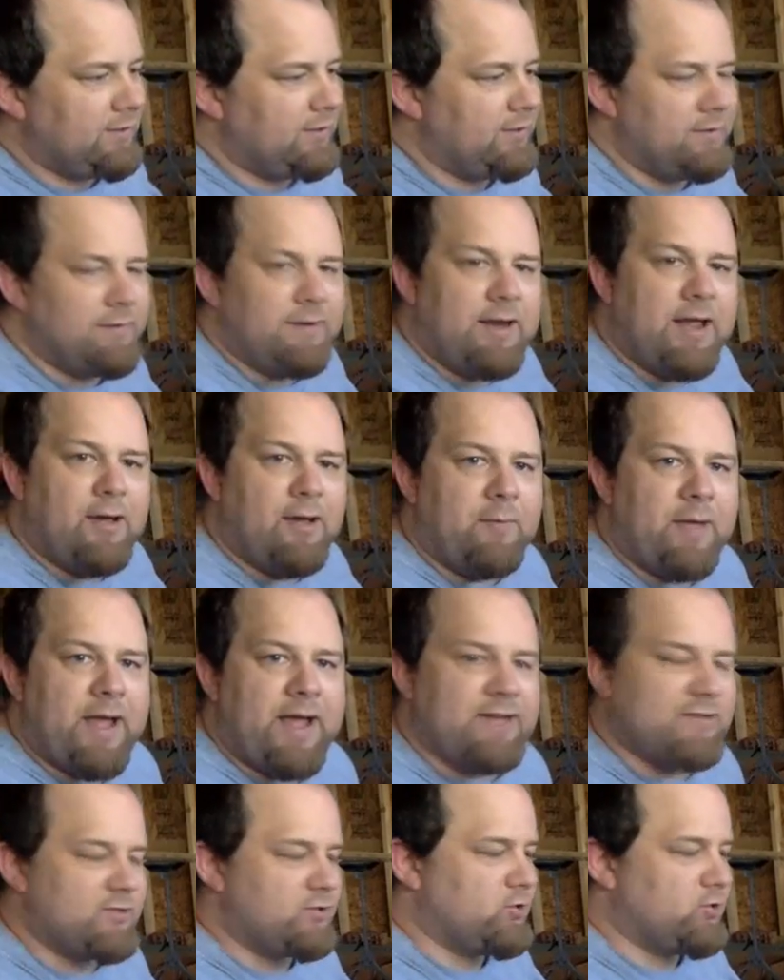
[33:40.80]
Now
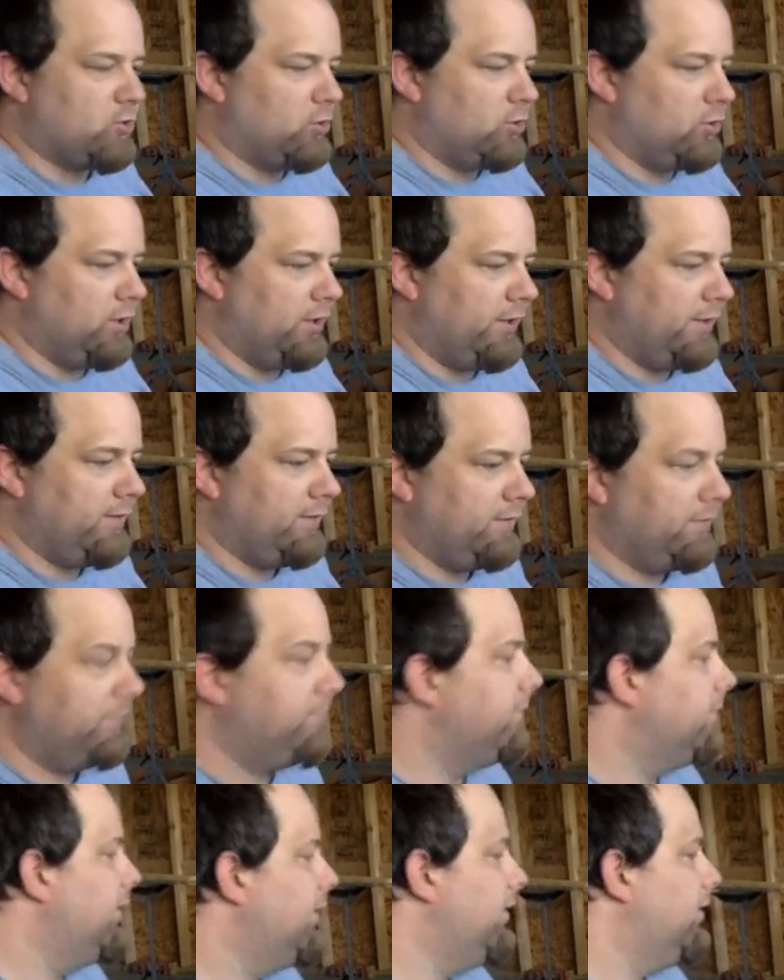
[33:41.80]
Matt's trolling.
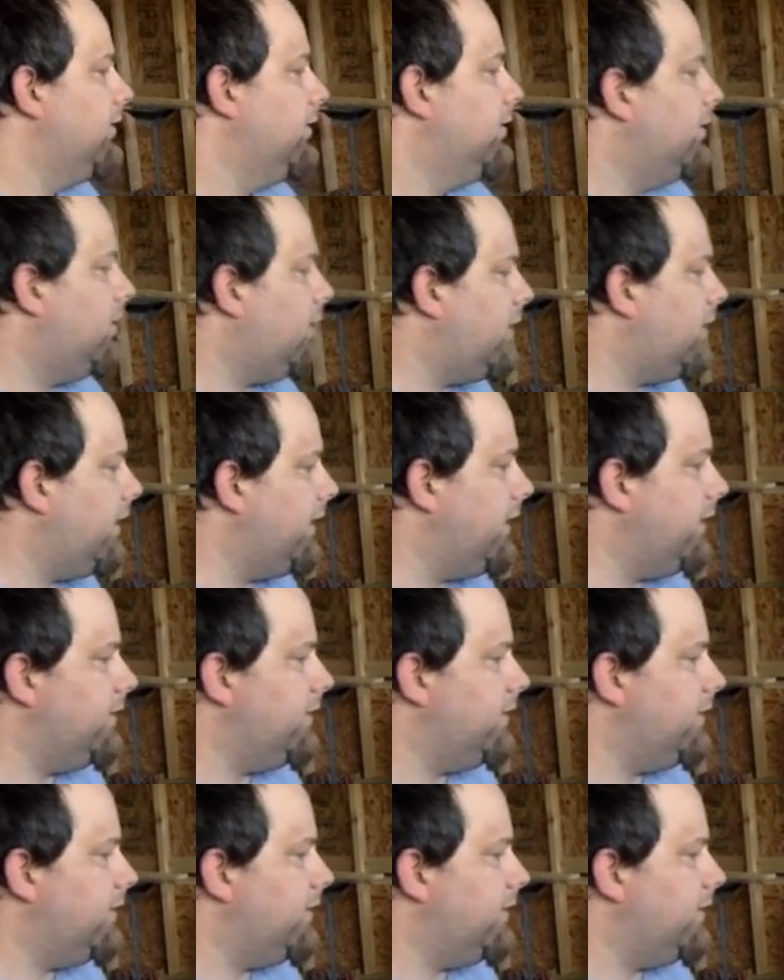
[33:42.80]
All right.